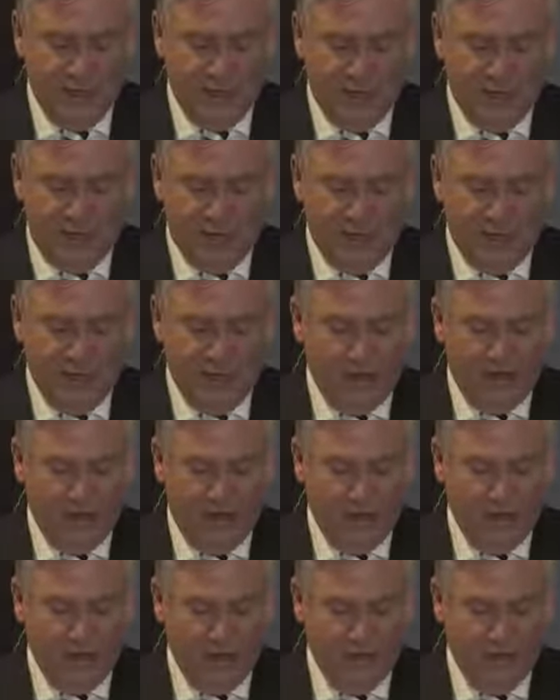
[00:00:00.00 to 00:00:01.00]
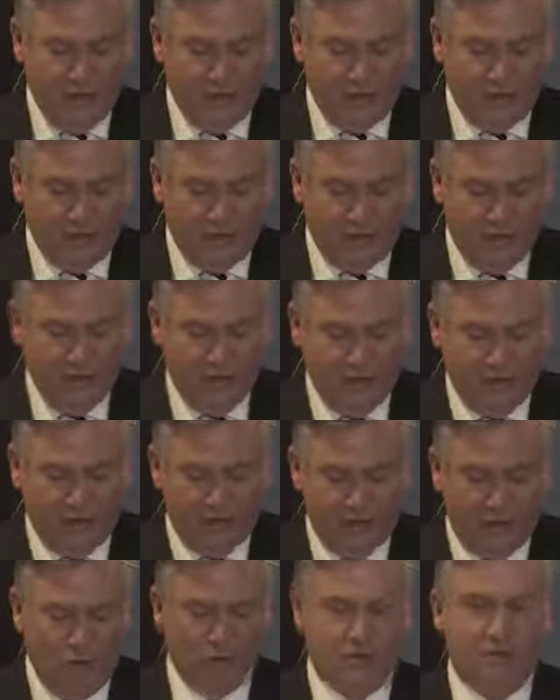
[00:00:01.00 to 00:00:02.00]
the Premier Daniel Andrews and
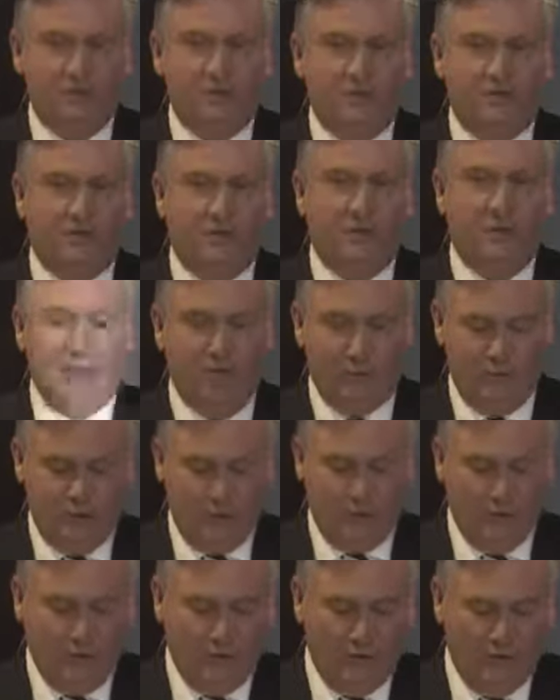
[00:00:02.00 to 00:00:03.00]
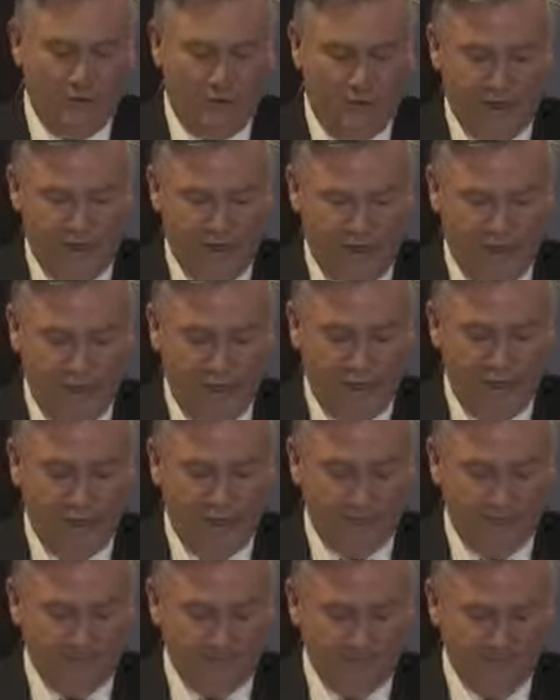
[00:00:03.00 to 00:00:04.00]
Sports Minister Martin Pakula for their support.